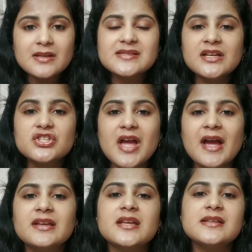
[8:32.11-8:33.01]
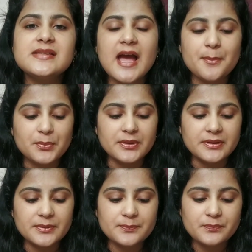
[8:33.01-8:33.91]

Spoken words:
such act has happened